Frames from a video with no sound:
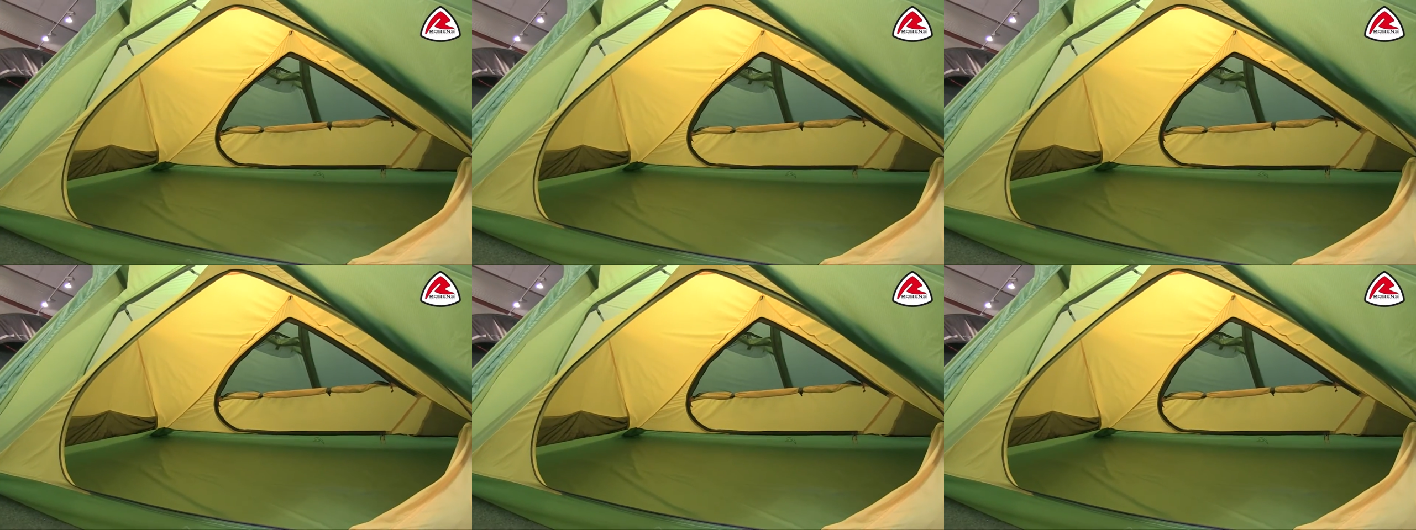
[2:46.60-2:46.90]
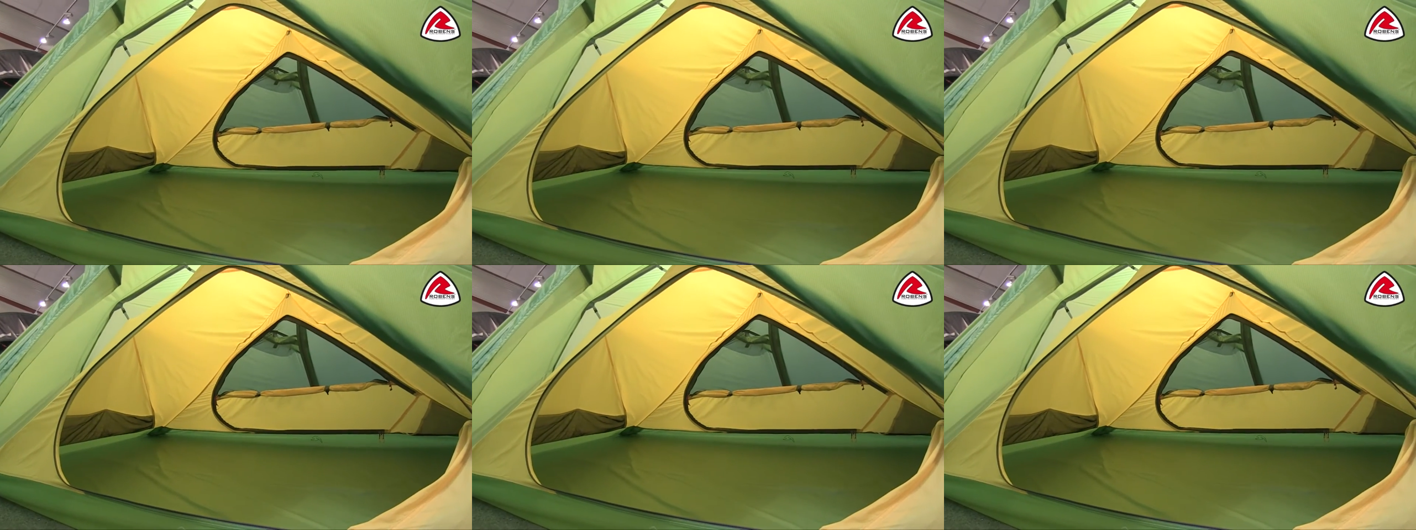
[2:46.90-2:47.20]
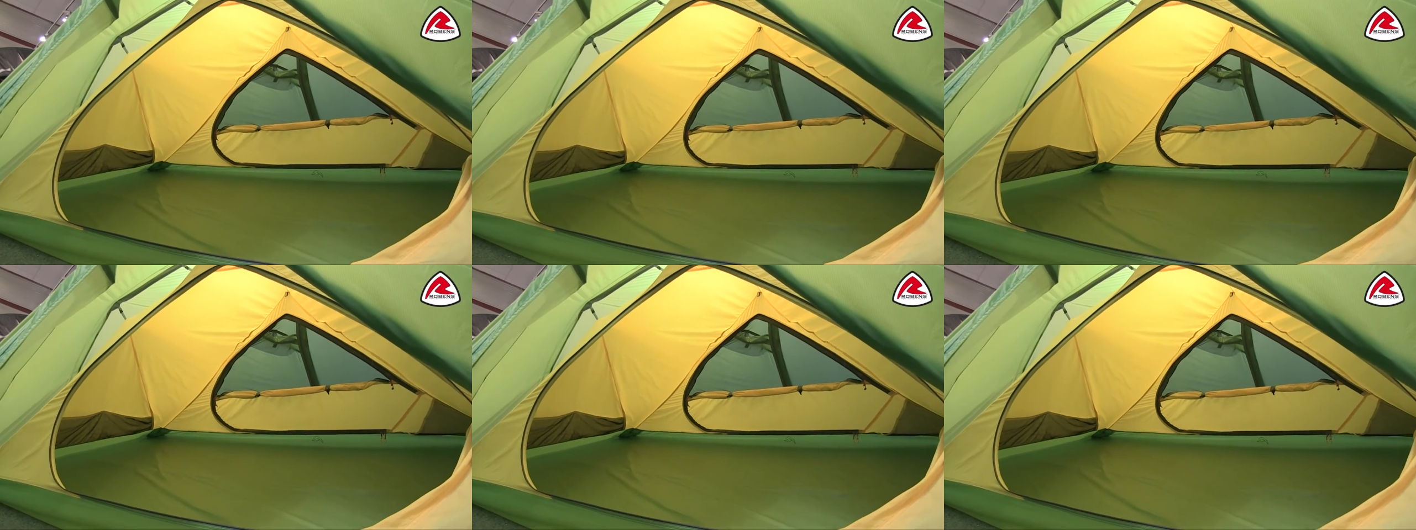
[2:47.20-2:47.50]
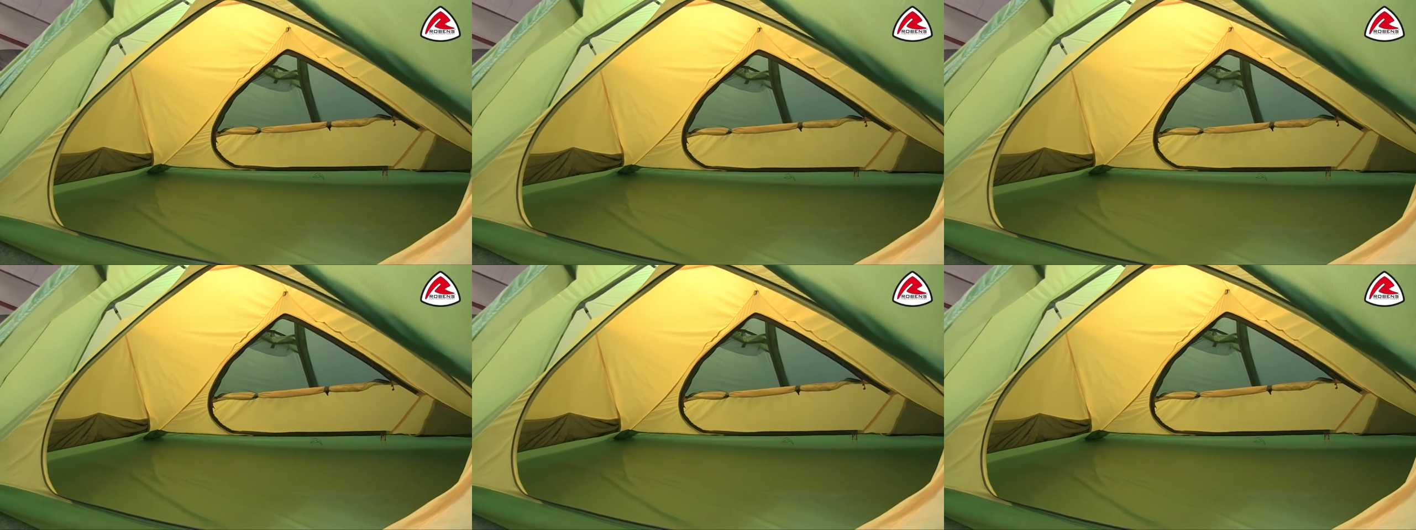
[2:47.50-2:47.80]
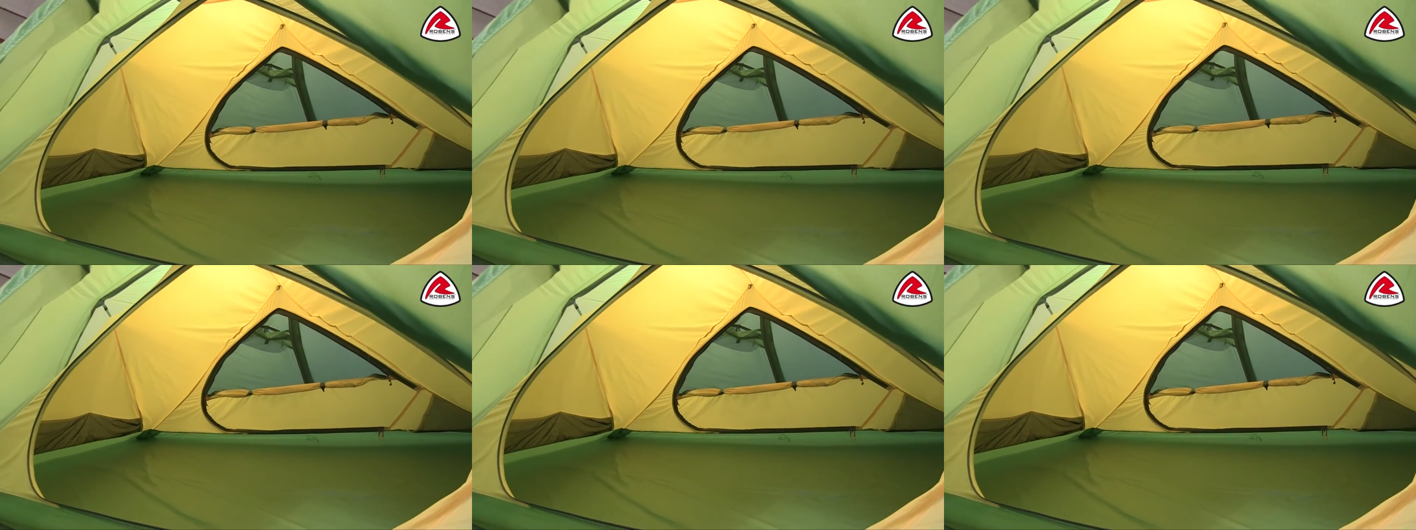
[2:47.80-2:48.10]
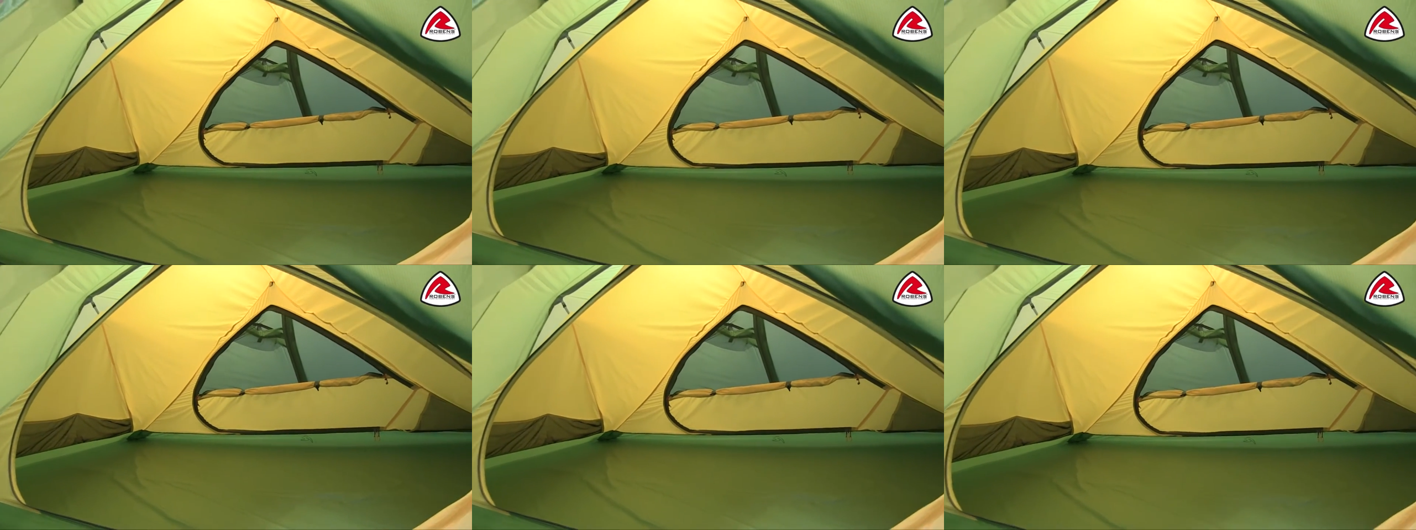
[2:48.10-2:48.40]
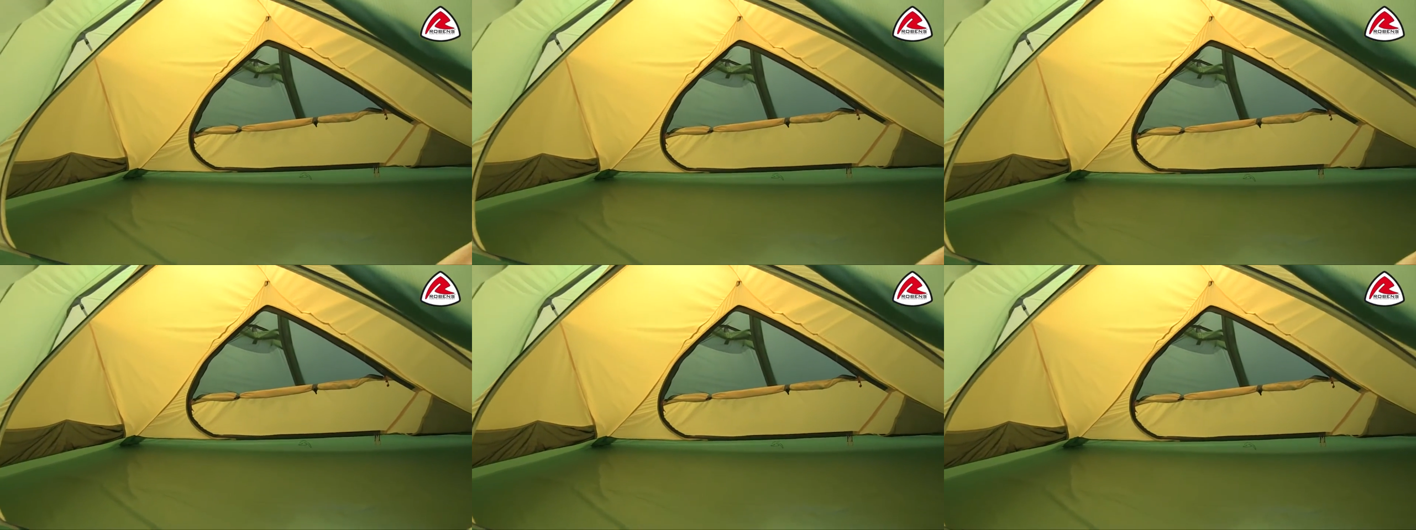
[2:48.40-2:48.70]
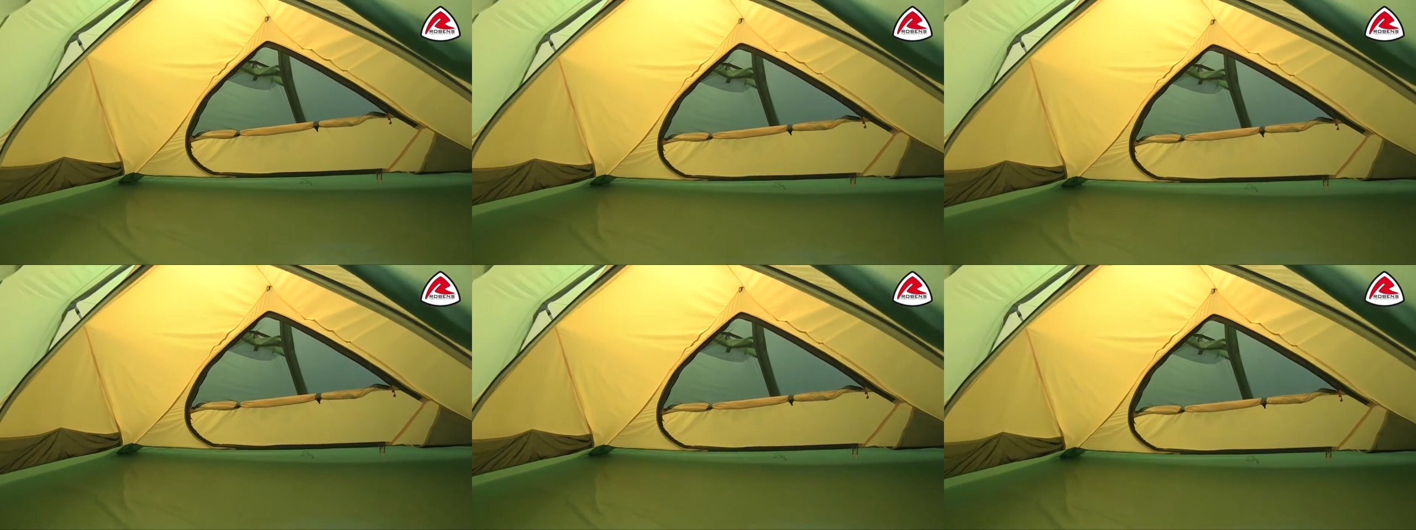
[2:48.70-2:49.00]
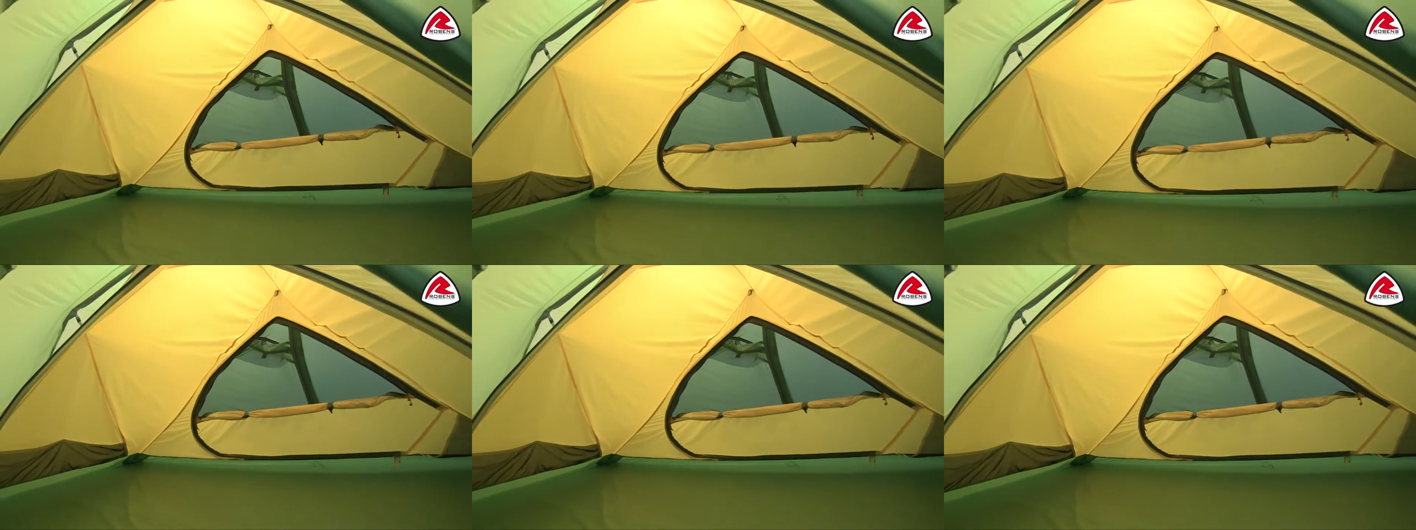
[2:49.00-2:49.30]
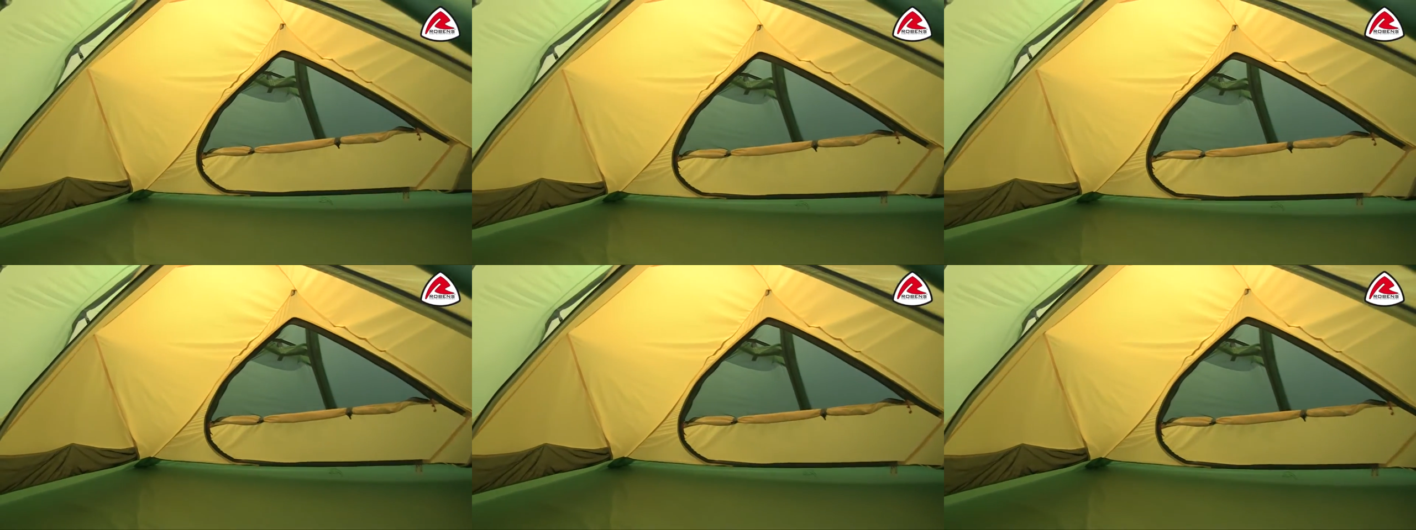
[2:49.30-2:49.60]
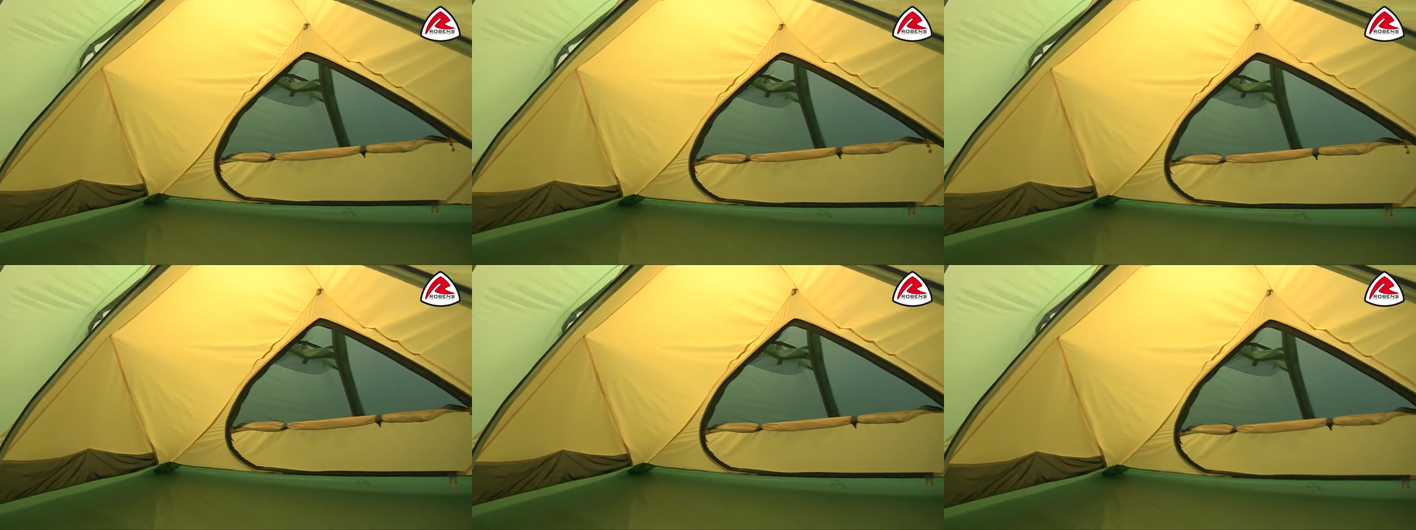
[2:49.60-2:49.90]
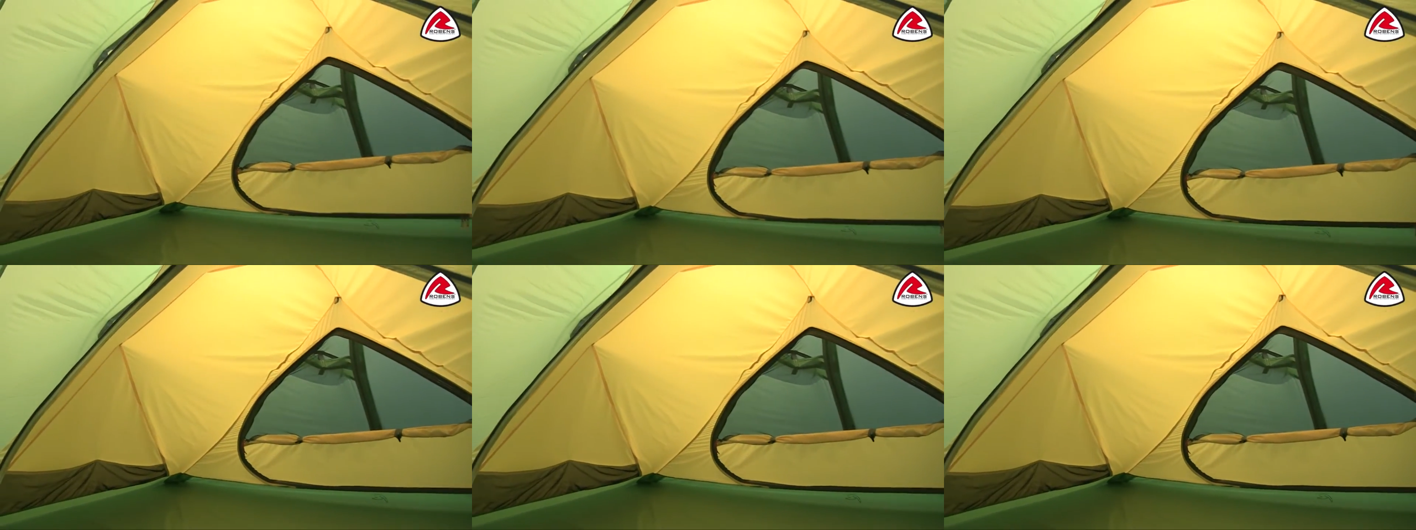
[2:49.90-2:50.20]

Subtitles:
Nobody's mouth can be seen.